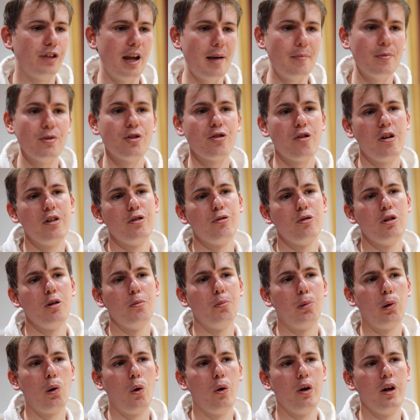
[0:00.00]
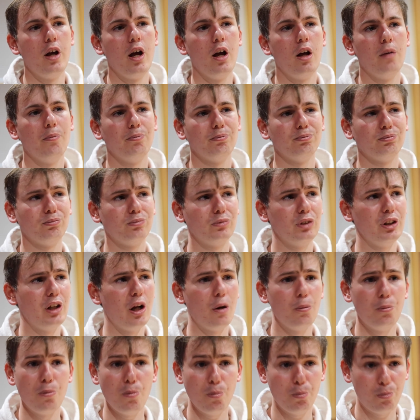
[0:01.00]
Demonstrating to an employer, you
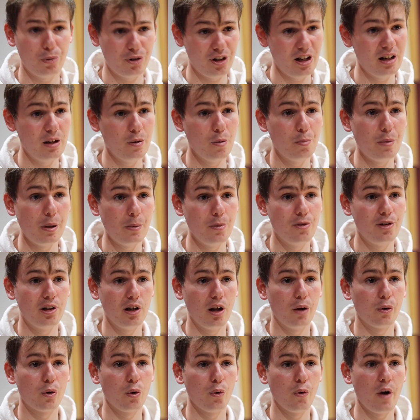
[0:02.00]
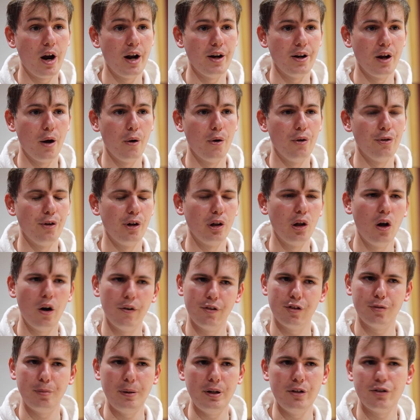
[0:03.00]
know, particularly with BBC local radio, there's a lot of
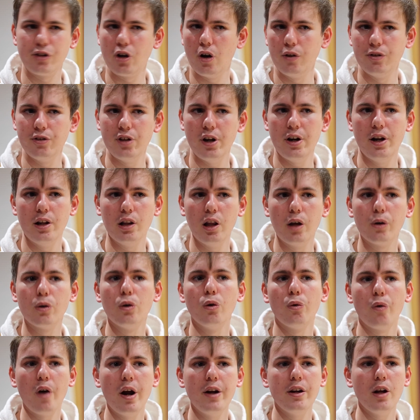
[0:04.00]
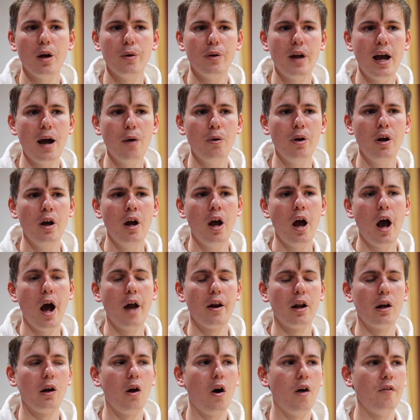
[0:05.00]
speech content in local radio now and
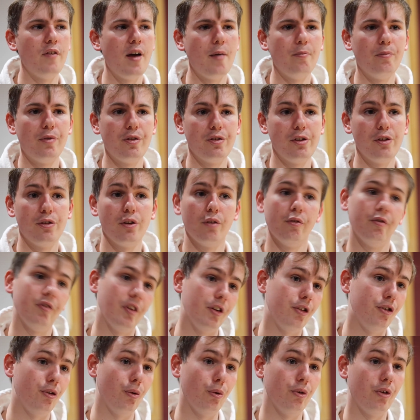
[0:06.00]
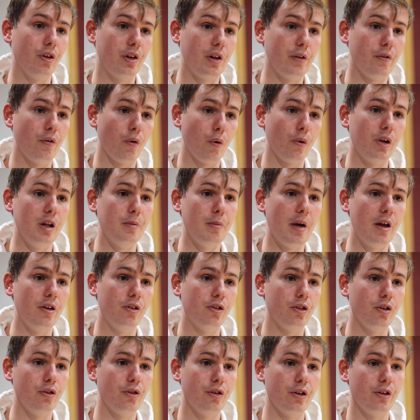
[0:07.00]
a lot of emphasis on visuals, as I've already
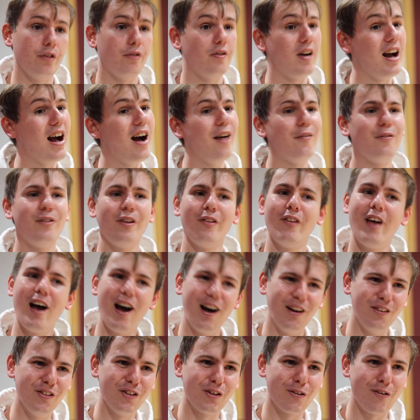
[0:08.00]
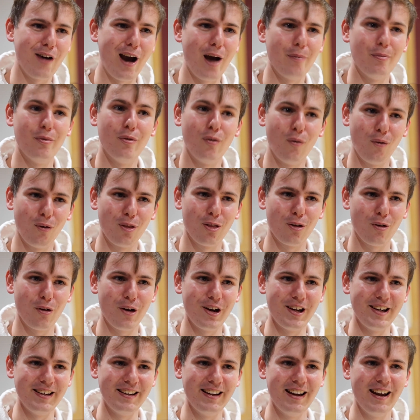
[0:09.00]
mentioned. So the fact I've done that undergrad for all
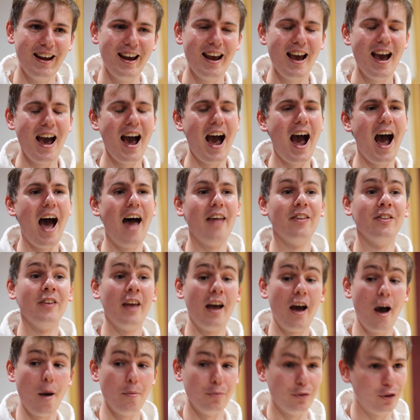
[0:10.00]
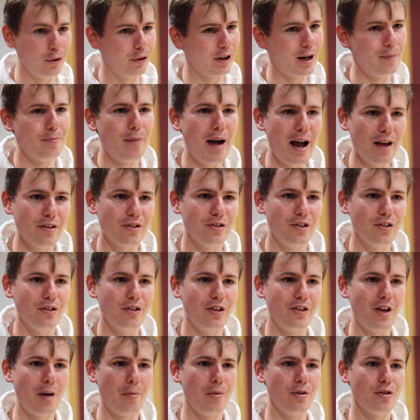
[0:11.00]
three and I'm doing a master's to
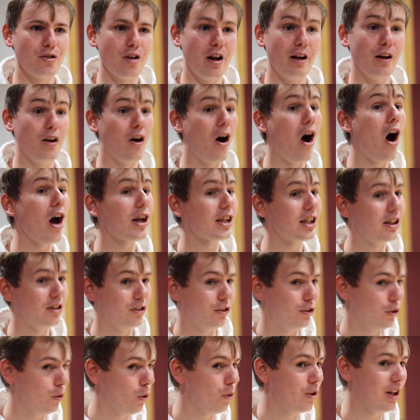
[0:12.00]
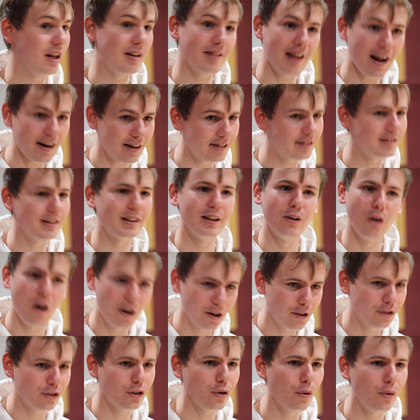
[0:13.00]
demonstrate, look, I can do all these editing, I
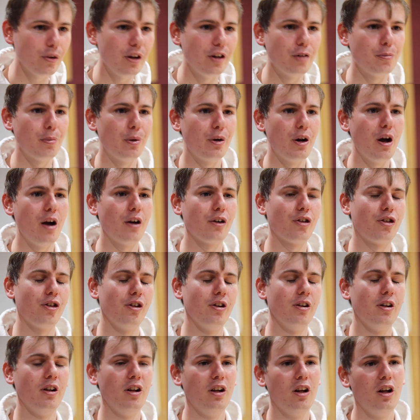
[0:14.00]
can do all this production,